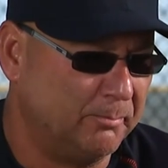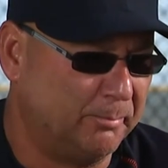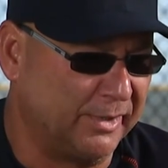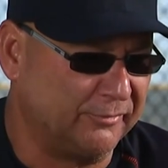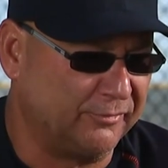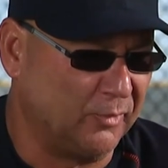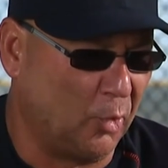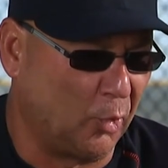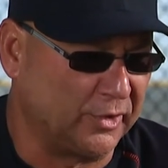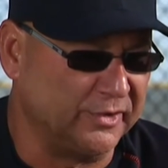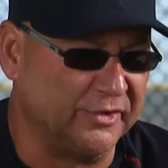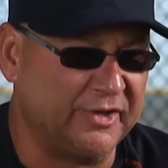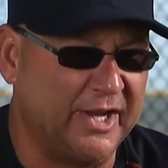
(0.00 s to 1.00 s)
But
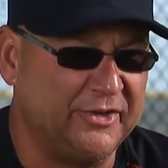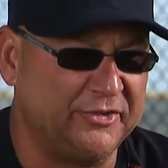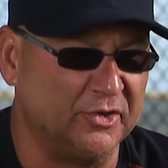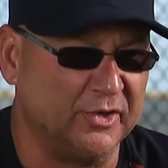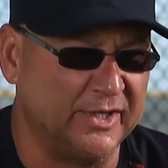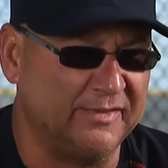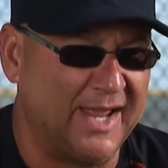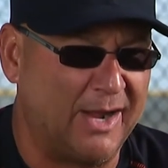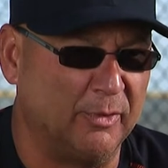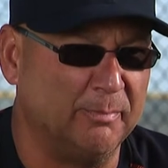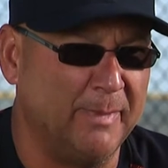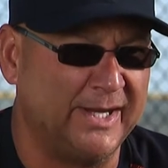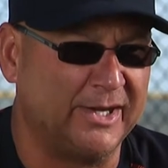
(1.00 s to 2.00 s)
organizationally, that
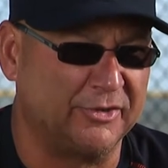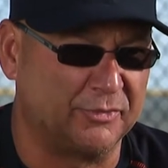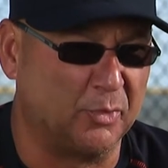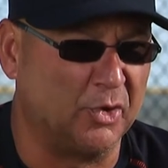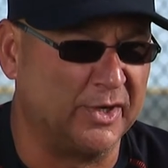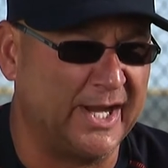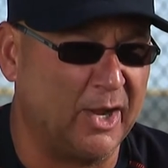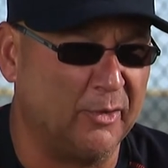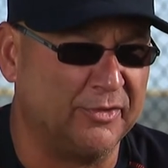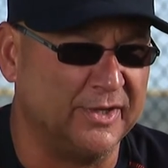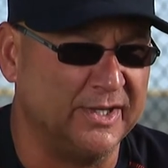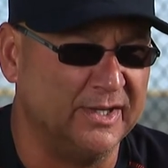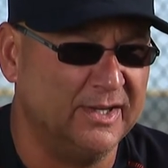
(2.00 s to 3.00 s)
would make us really
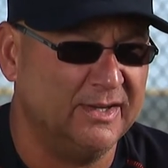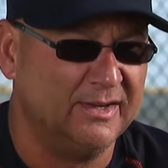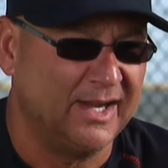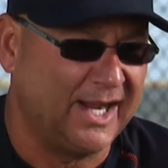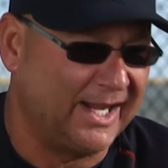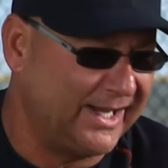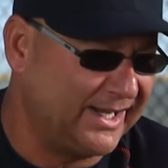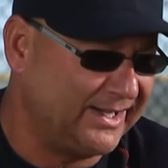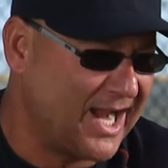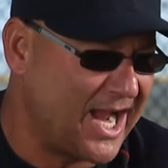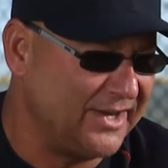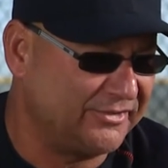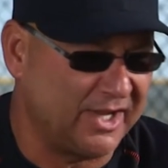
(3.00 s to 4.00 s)
healthy. And then
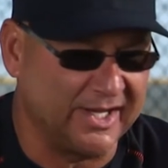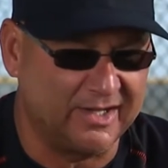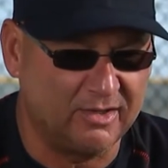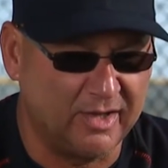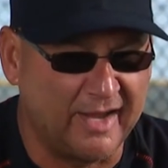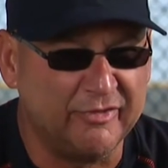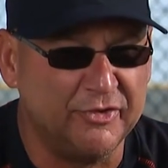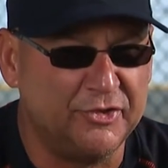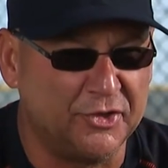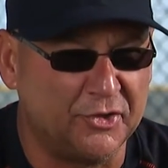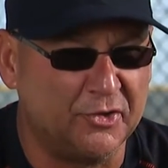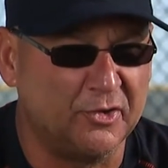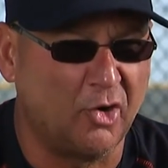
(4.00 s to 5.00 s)
guys like
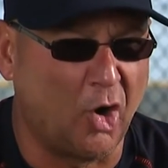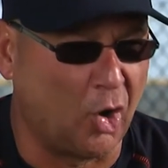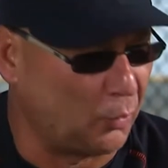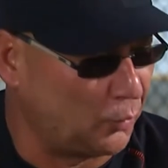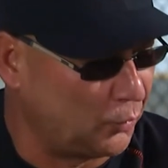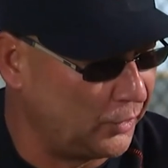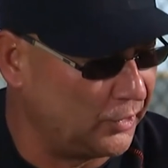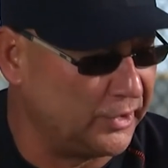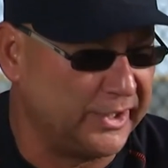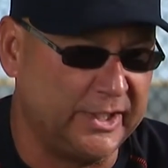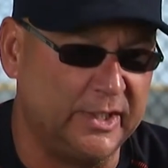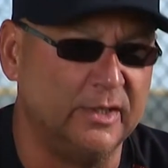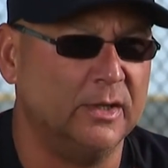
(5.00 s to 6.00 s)
Clevinger are
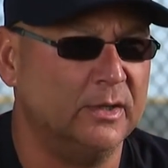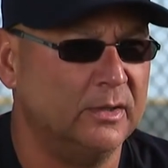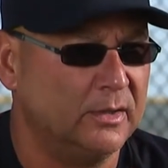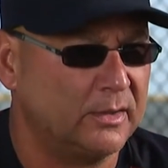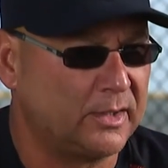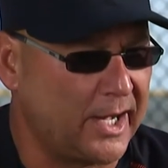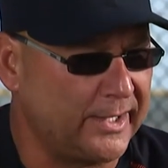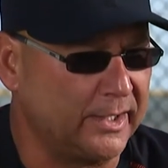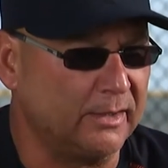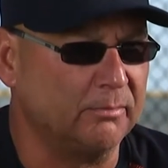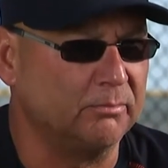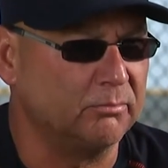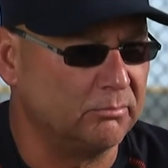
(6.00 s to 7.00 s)
really kind
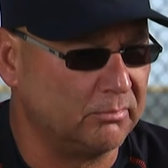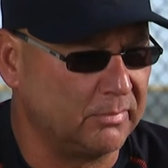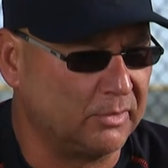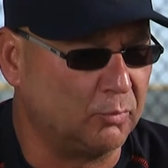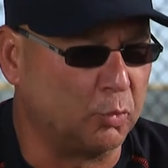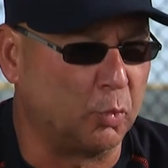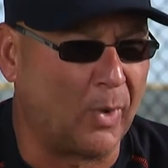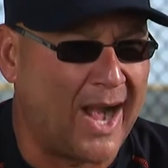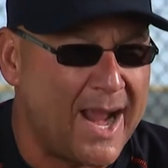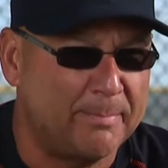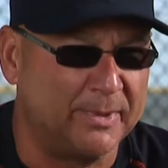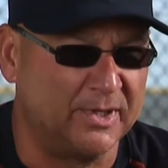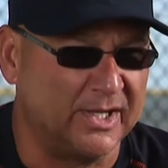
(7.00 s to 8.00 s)
of
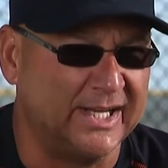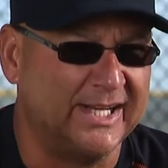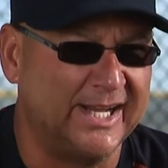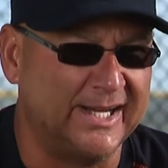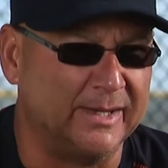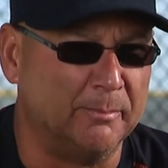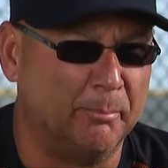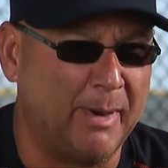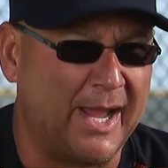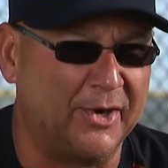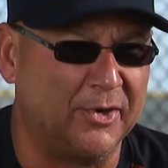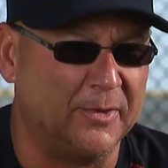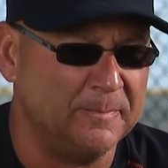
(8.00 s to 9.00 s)
rapidly getting
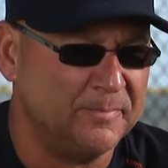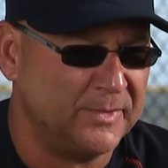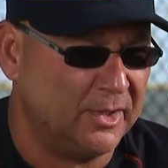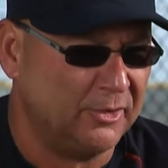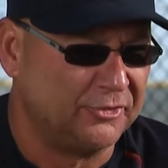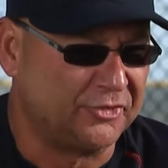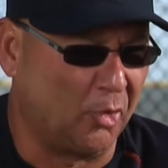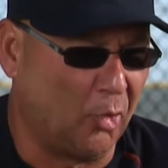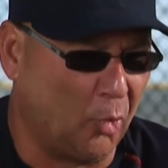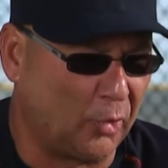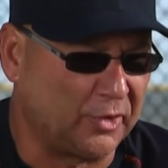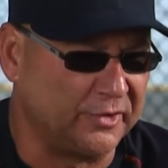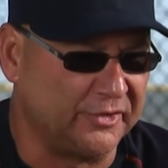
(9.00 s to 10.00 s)
better. So
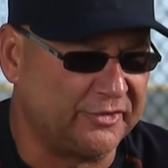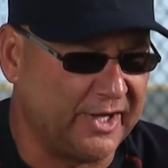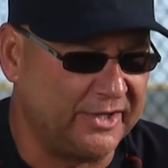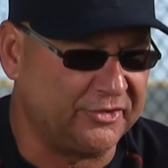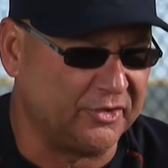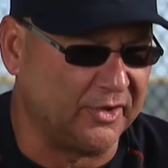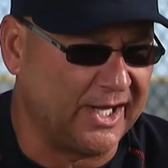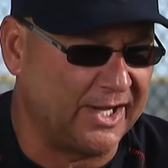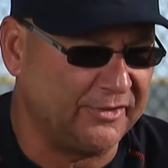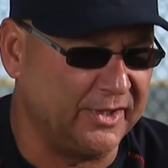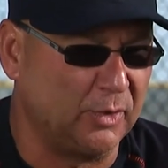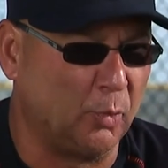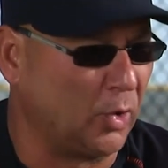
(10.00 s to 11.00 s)
organizationally, I
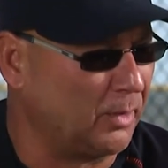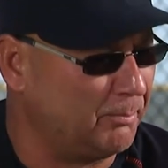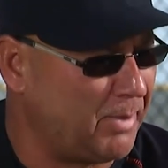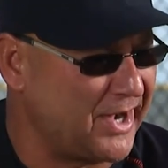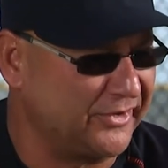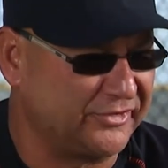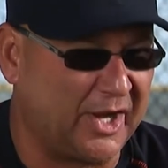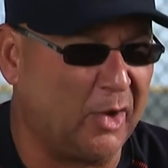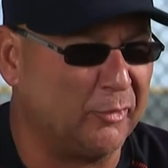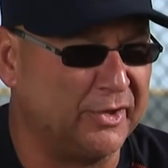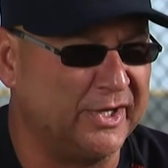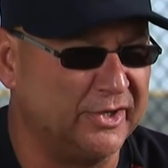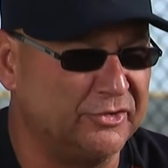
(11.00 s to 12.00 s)
think we're about as
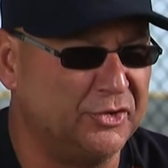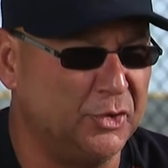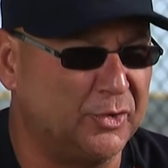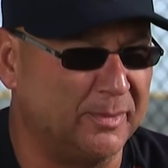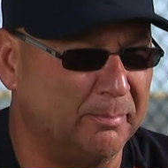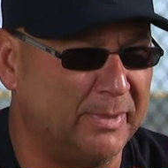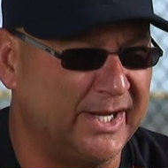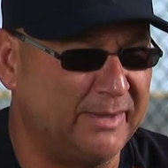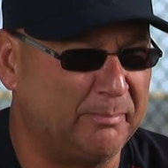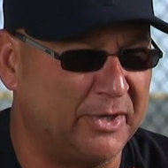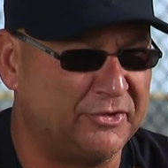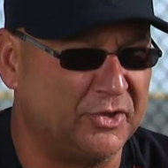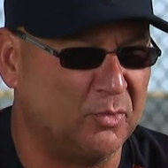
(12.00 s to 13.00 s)
healthy as you can be
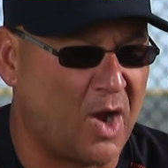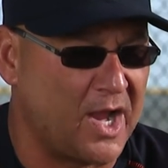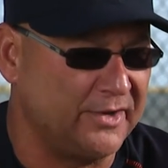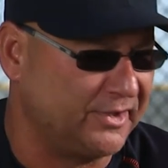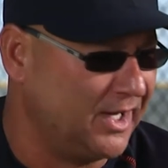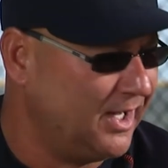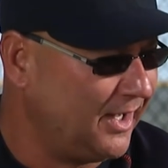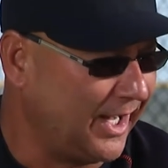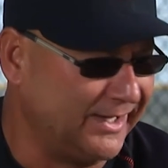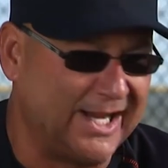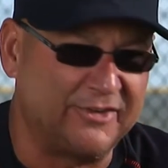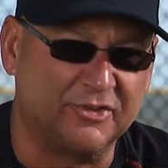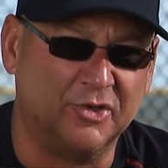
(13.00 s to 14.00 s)
pitching-wise,
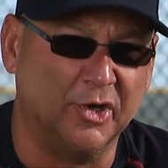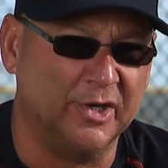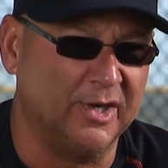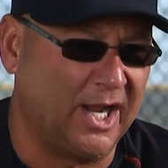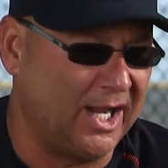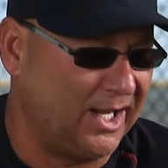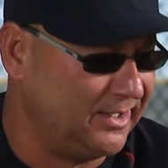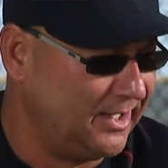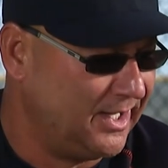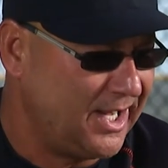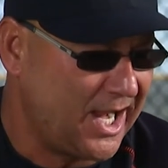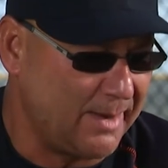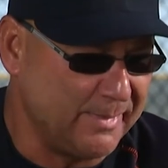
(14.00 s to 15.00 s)
and that's good. I
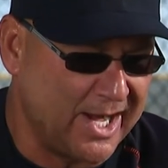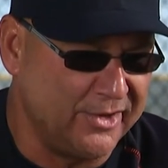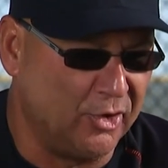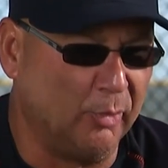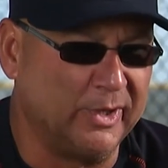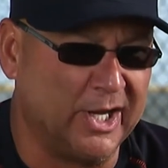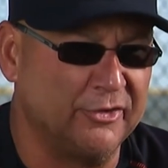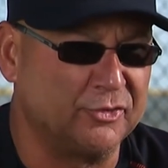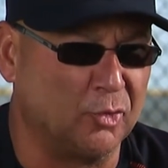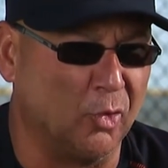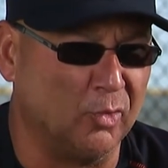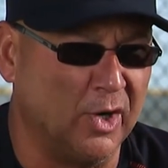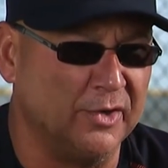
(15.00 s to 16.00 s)
mean, I know we got to
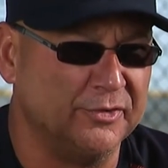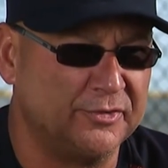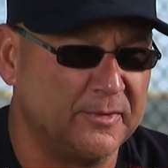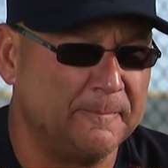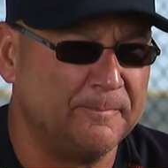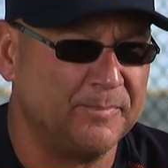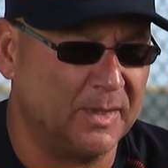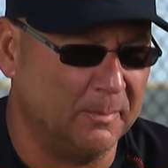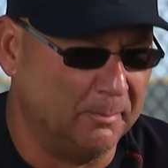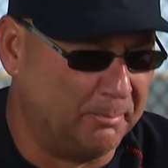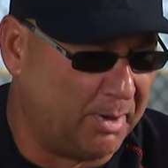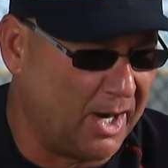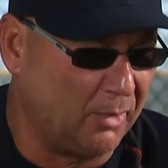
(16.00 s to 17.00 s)
score runs,
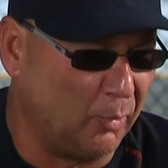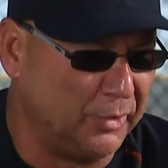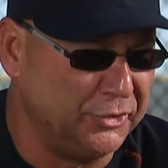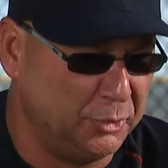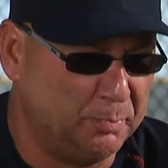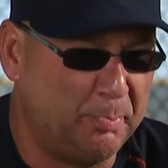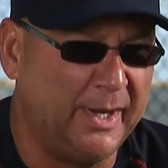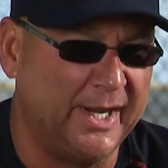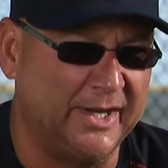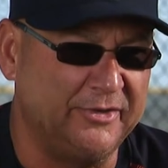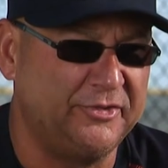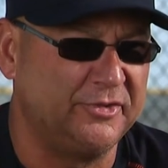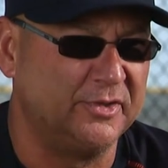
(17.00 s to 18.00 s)
but when you
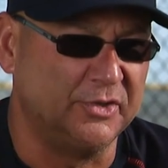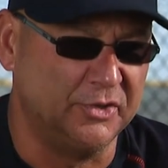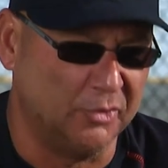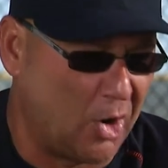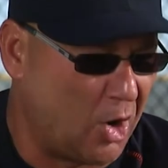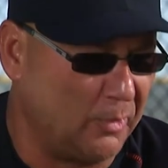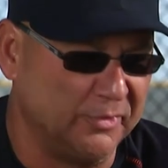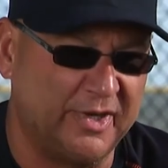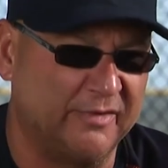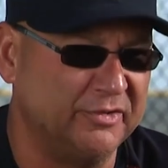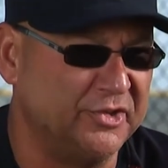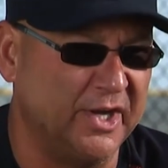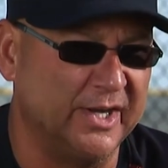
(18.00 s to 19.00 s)
pitch, you always
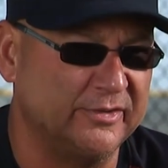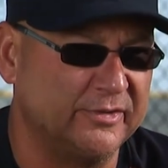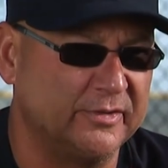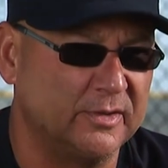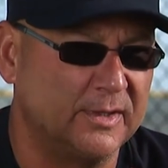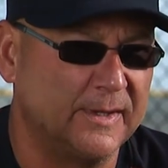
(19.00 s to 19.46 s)
have a chance.